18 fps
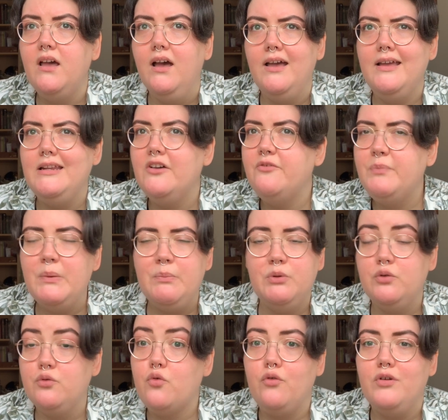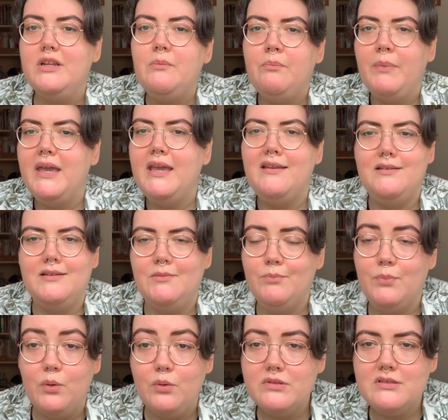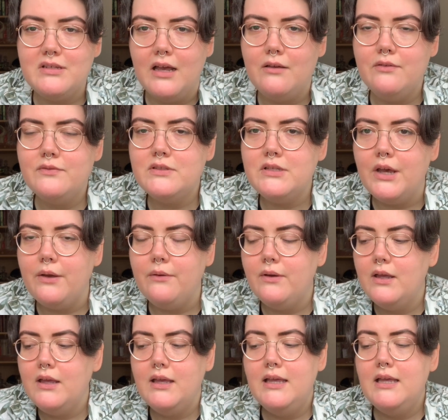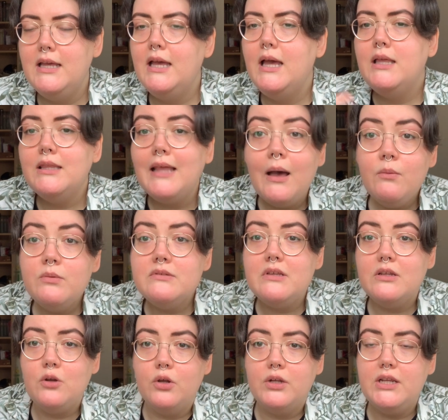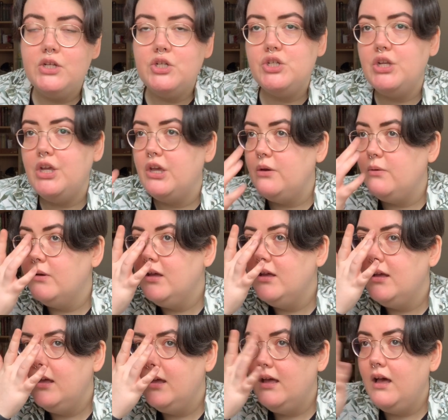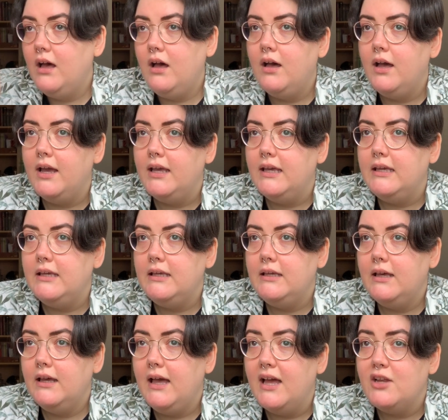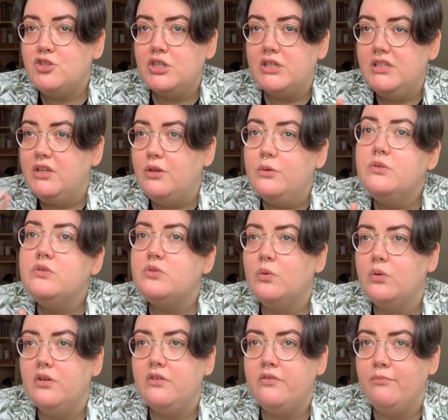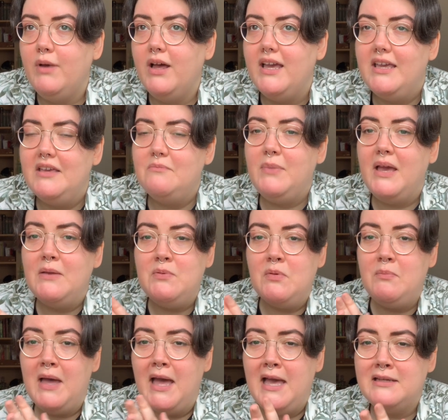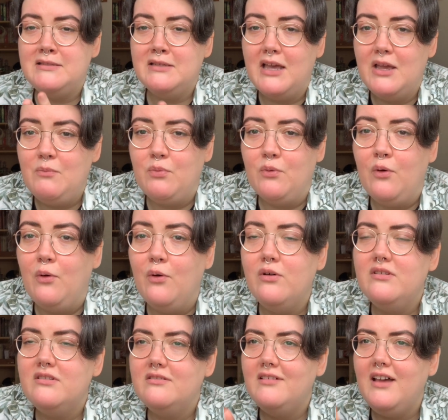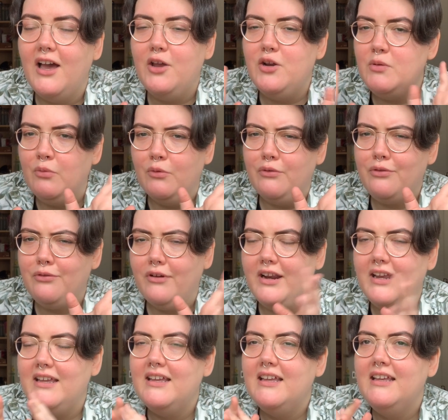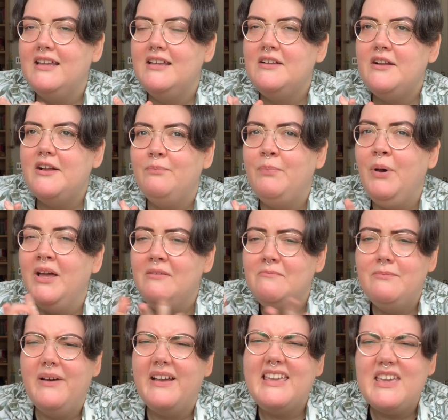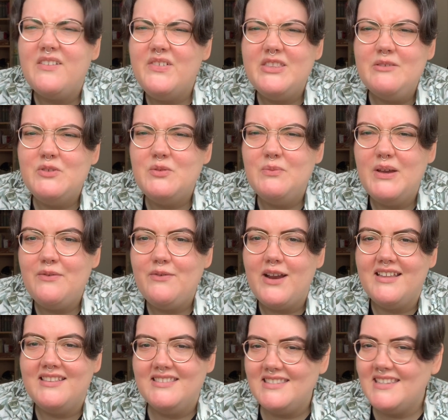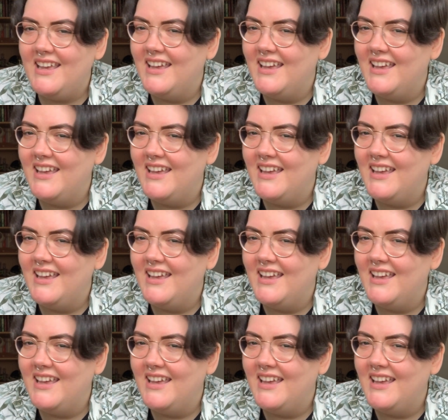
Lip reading: Enough people had already been and bought stuff, so that was a non-issue. I actually used all of my paper bags that I brought. I only bought 3, but by giving them to my friends.